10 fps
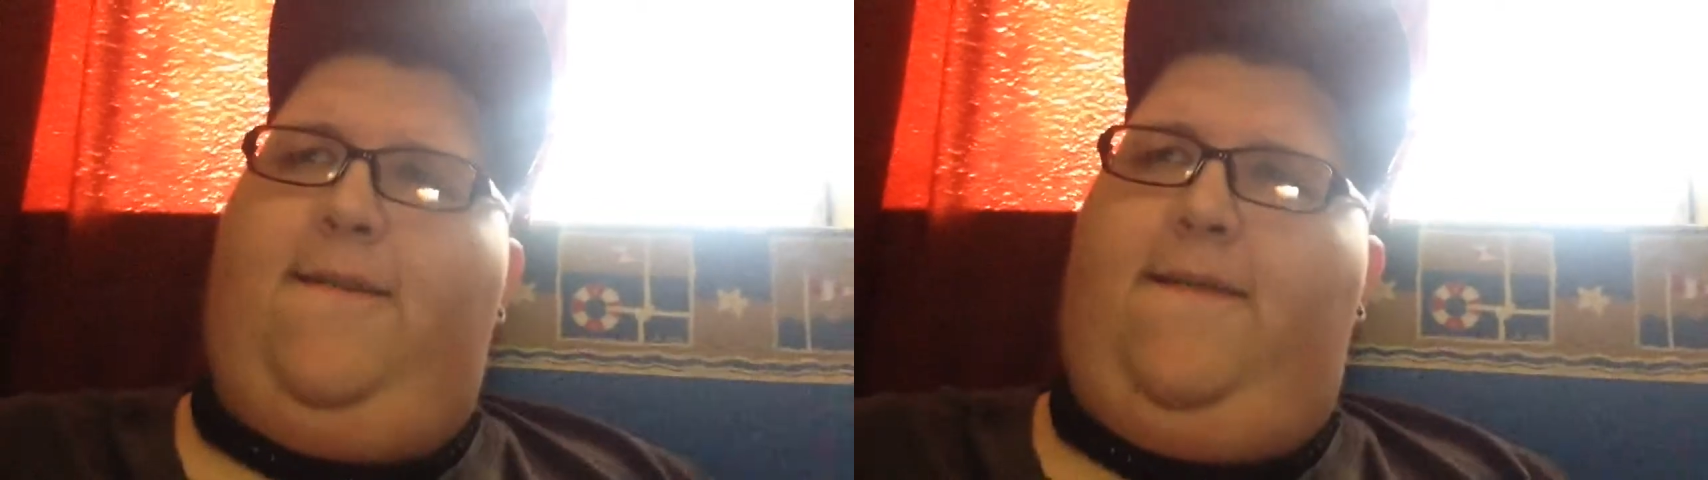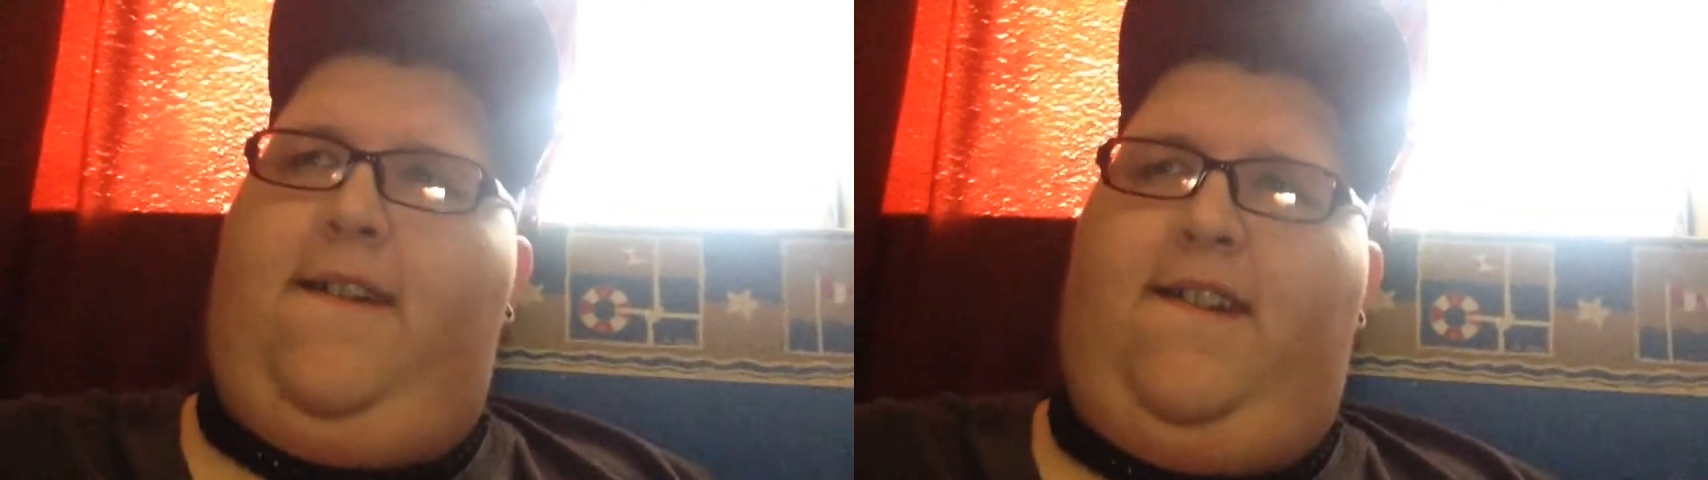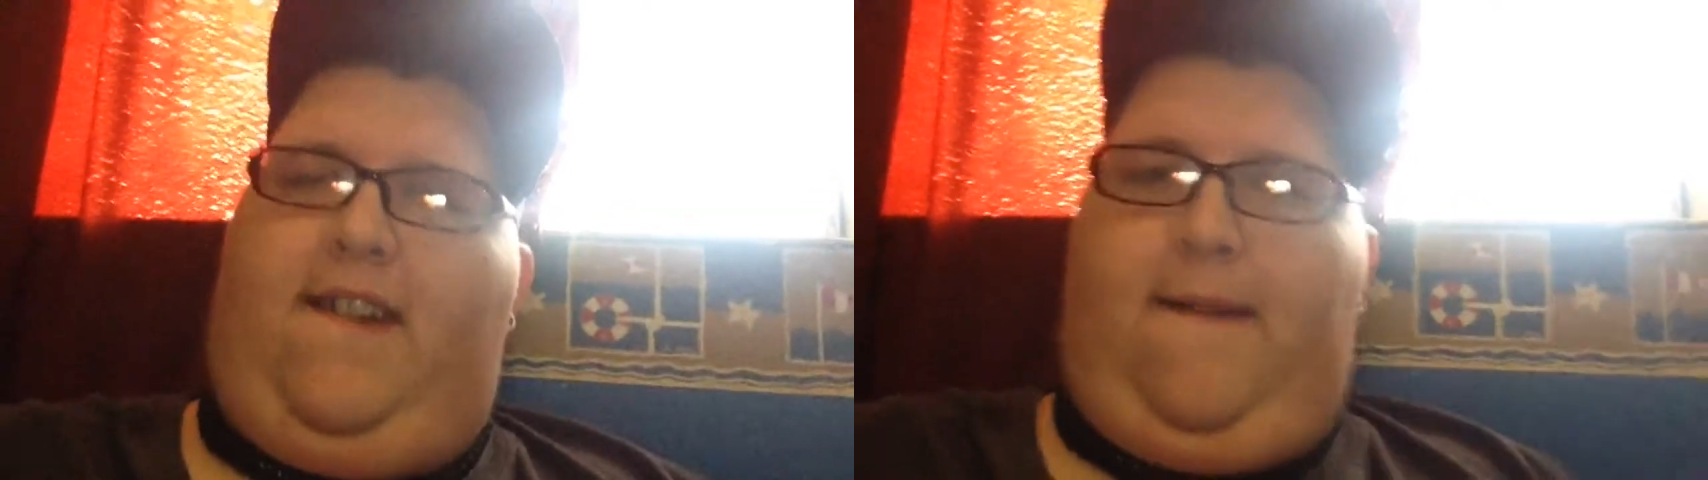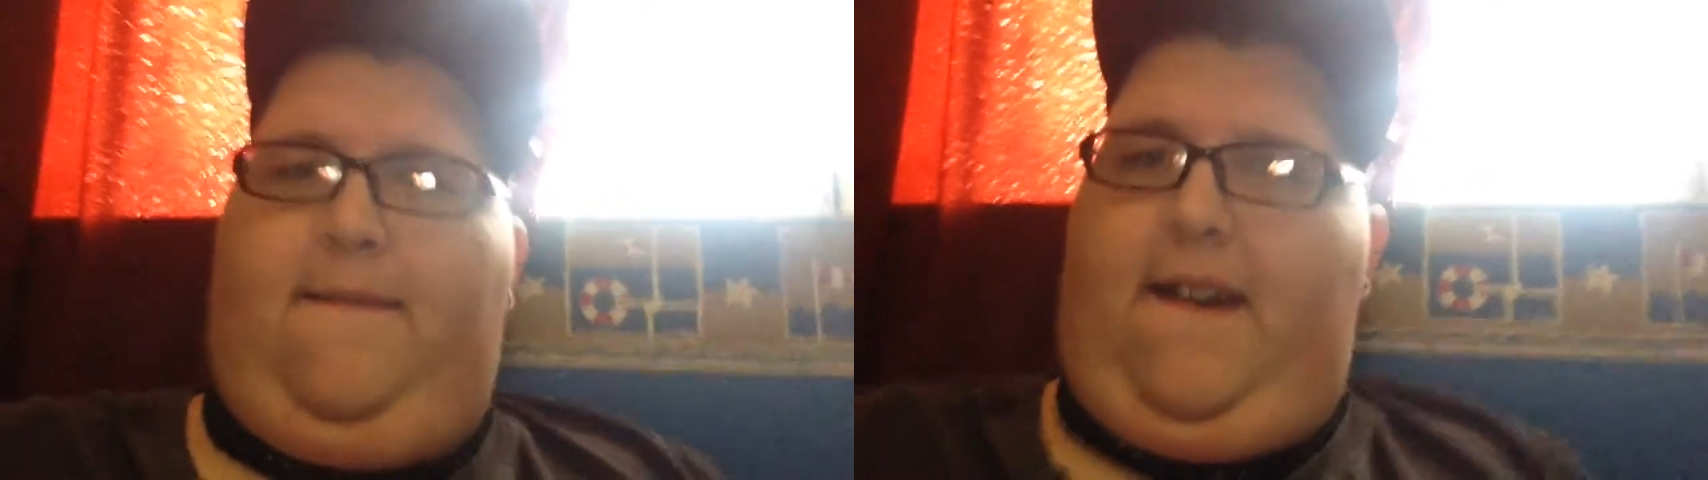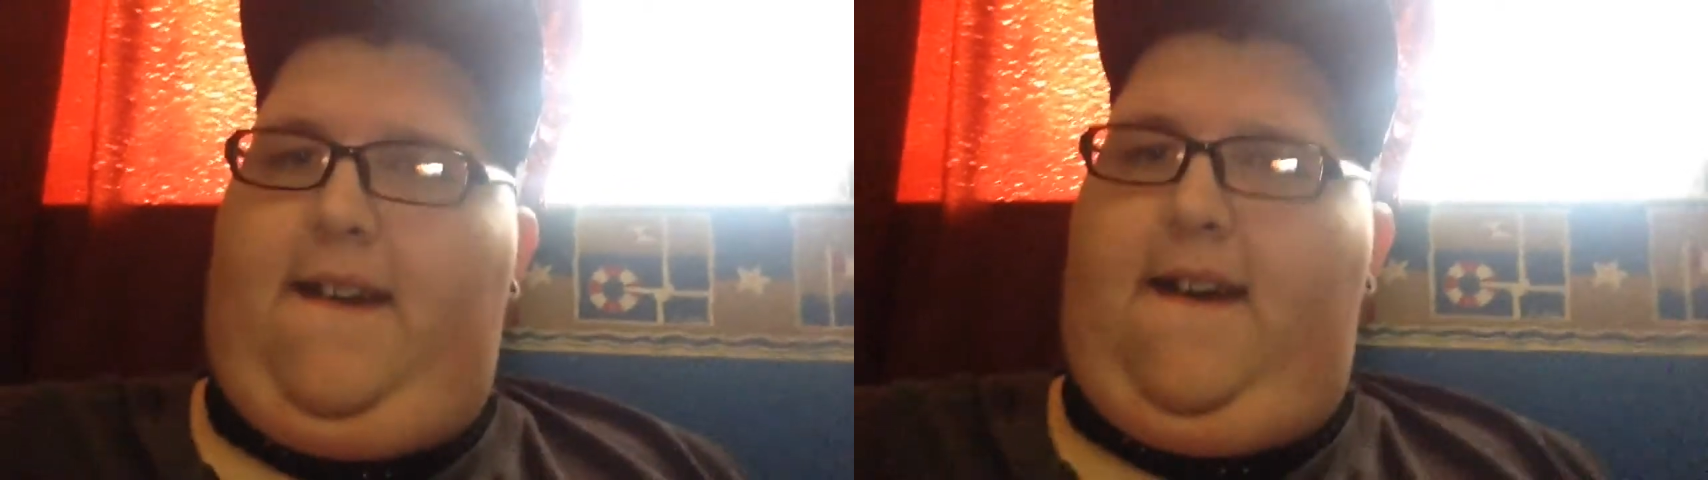first dip
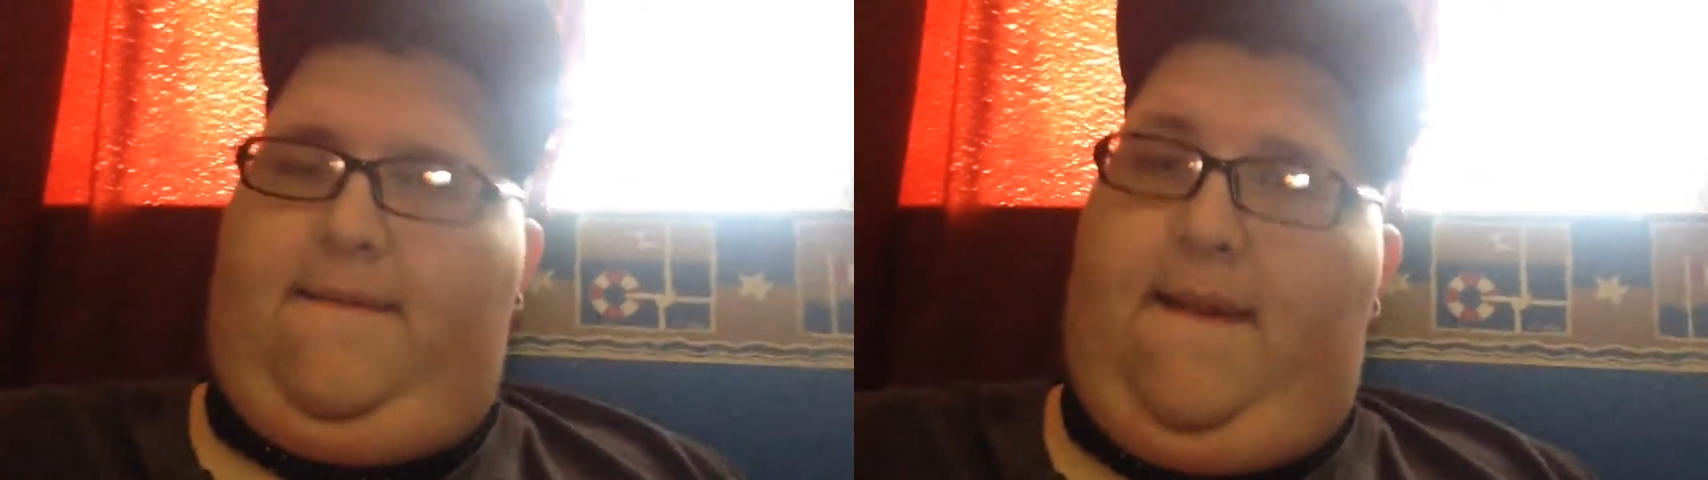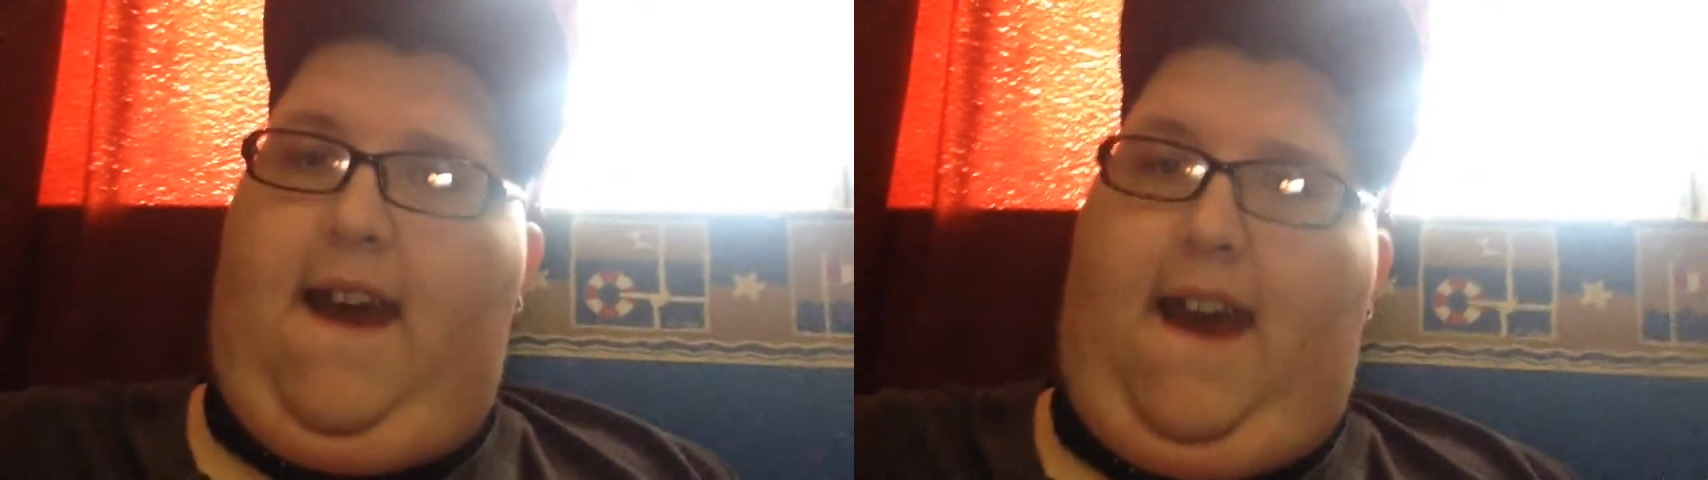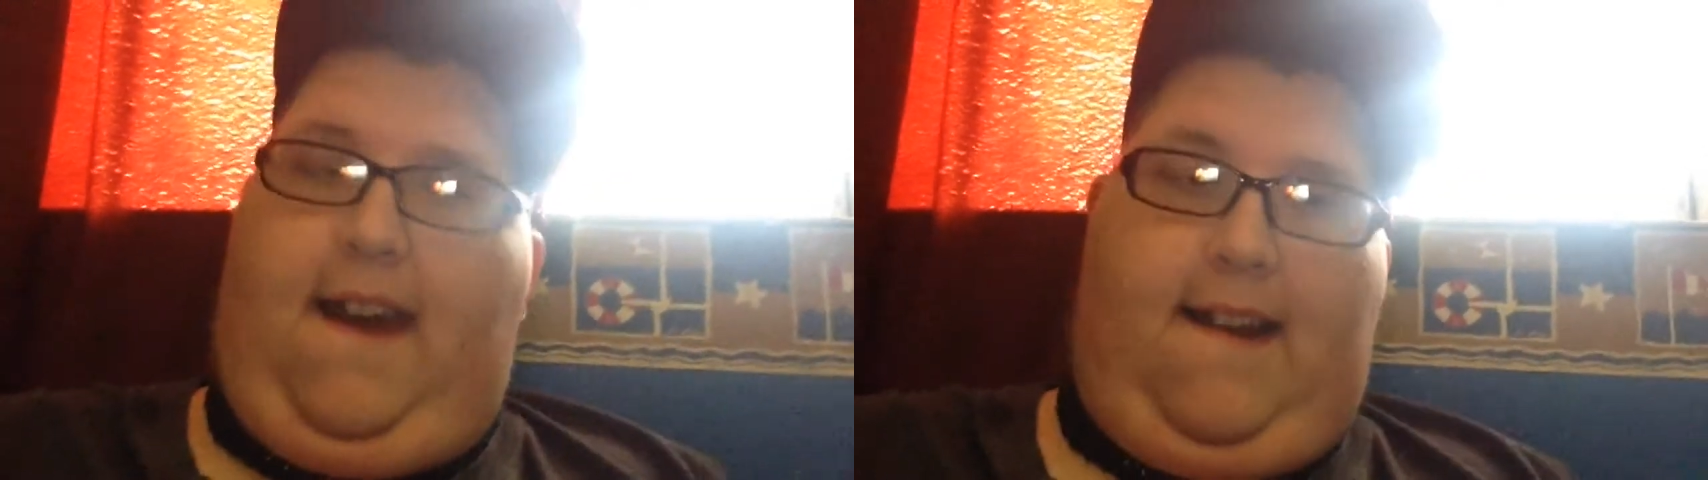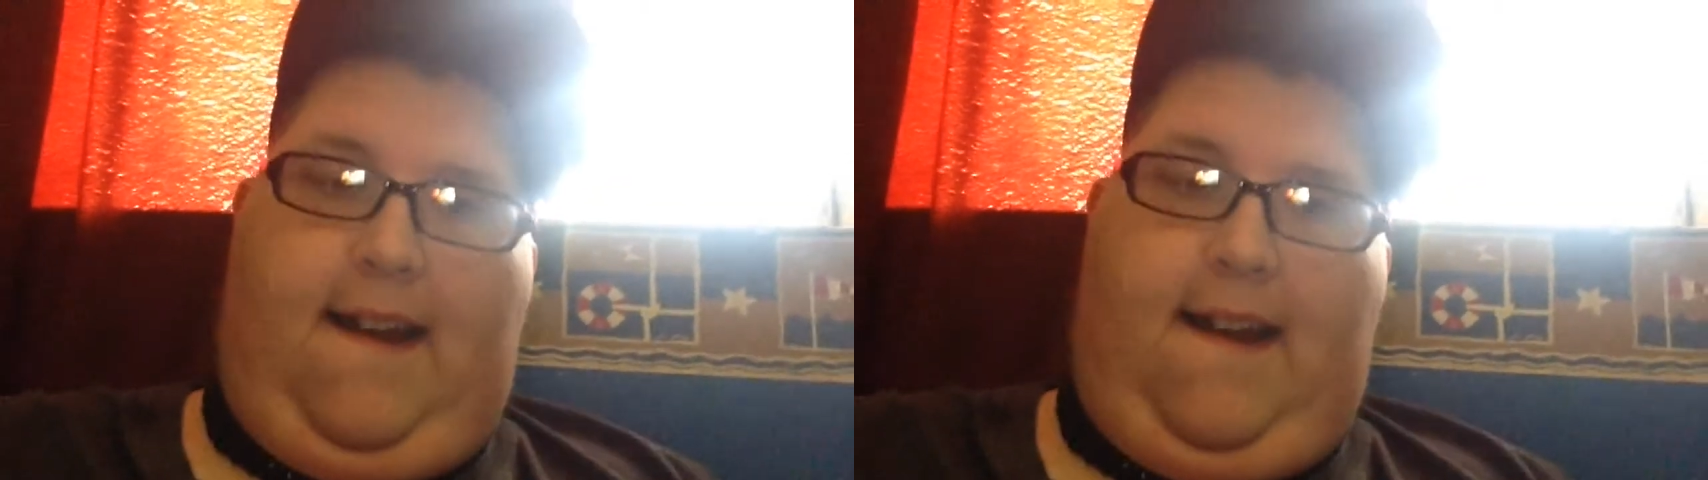video I've made.